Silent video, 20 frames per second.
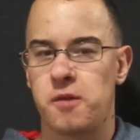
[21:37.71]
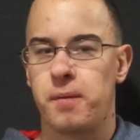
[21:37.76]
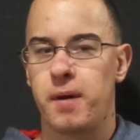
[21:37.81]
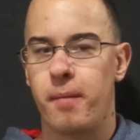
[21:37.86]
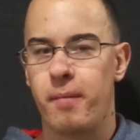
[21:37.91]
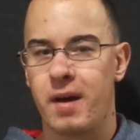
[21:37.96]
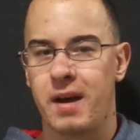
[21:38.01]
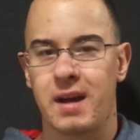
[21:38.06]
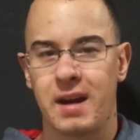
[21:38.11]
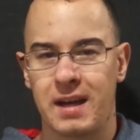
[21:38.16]
but I'm
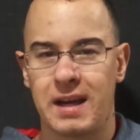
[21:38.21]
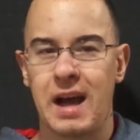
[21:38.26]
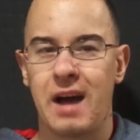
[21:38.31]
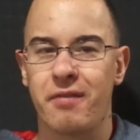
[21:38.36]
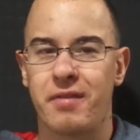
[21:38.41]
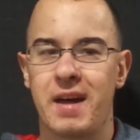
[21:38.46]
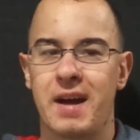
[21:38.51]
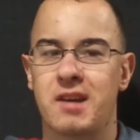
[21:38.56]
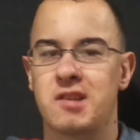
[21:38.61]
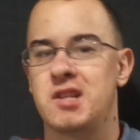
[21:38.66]
not going to
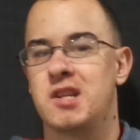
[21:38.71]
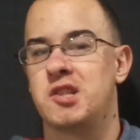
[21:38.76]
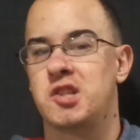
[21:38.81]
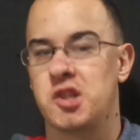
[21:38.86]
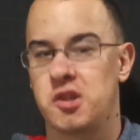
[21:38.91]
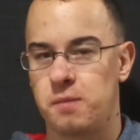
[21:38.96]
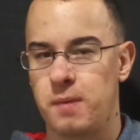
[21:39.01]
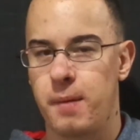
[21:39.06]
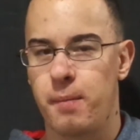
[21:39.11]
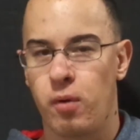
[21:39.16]
count that because that's
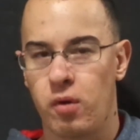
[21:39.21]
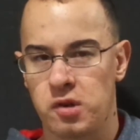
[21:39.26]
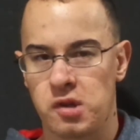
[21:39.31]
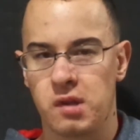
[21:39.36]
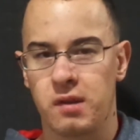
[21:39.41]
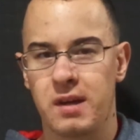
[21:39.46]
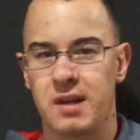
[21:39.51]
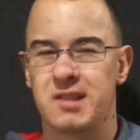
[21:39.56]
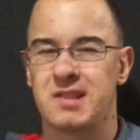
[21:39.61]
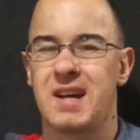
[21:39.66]
just me
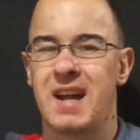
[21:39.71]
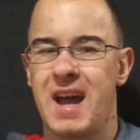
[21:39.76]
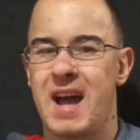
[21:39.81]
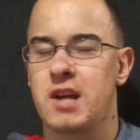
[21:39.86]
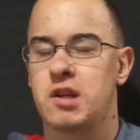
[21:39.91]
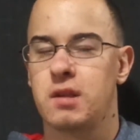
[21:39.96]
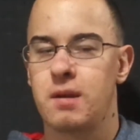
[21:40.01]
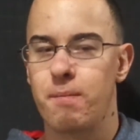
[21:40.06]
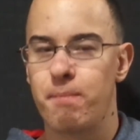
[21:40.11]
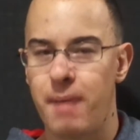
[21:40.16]
personally. It's not
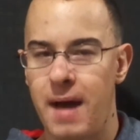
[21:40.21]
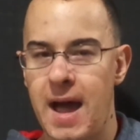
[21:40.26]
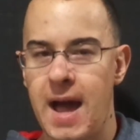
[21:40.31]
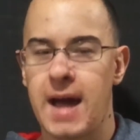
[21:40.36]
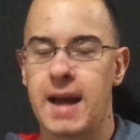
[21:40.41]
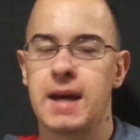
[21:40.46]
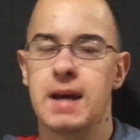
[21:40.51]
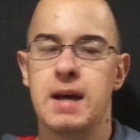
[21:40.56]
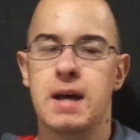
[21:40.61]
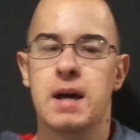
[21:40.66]
actually
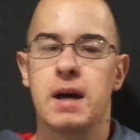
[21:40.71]
bad.